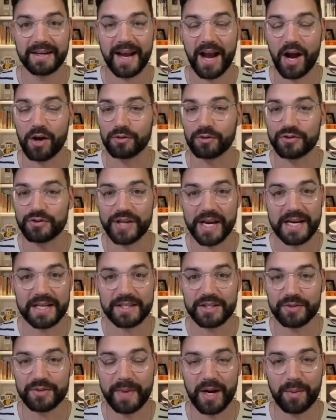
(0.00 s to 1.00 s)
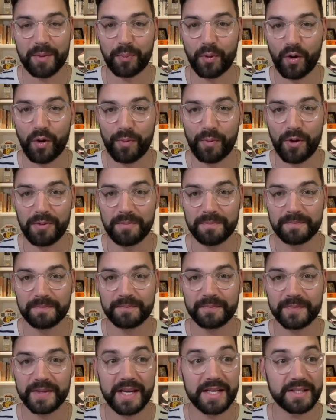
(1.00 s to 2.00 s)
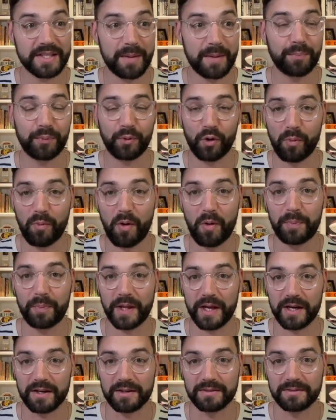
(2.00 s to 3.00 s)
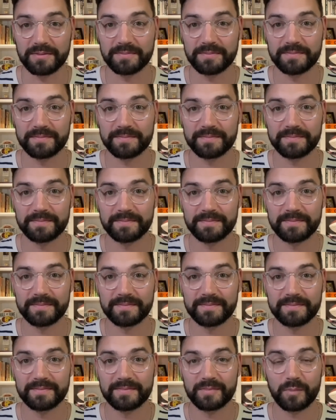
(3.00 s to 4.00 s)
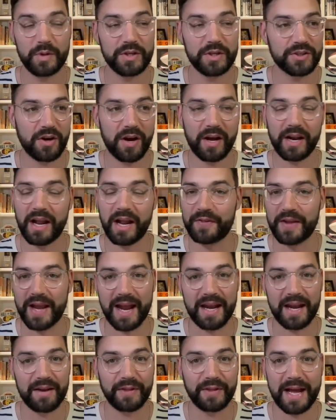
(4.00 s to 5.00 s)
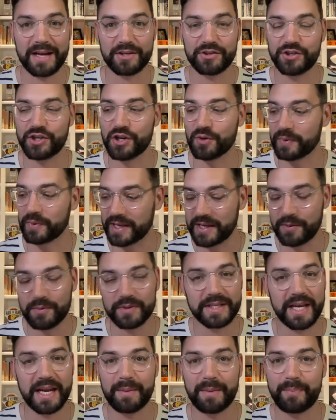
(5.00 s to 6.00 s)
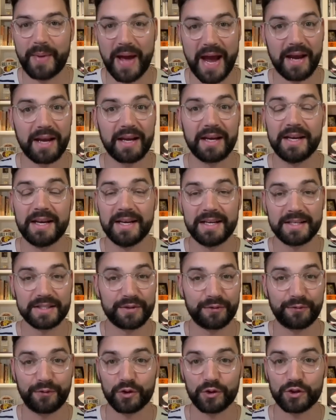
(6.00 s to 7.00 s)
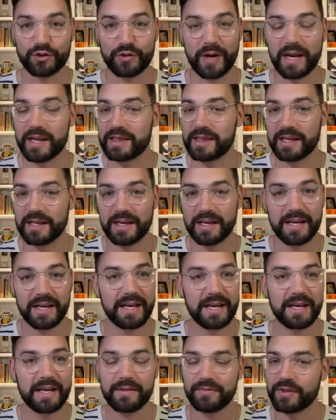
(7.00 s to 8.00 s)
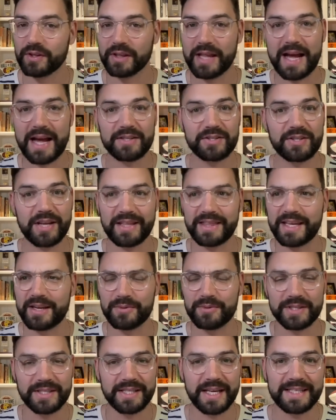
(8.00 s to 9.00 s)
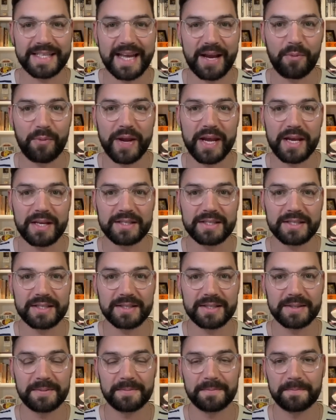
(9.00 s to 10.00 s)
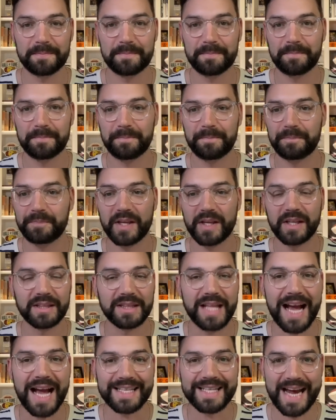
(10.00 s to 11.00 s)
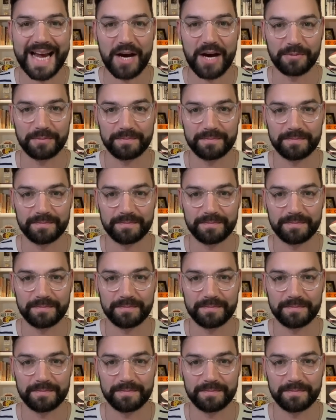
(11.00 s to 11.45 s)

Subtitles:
Elgton Jenkins has made a Pro Bowl. He's a Pro Bowl player. We saw it at the end of last year when he was getting back to full strength. The last, I think it was 6-8 weeks, lockdown.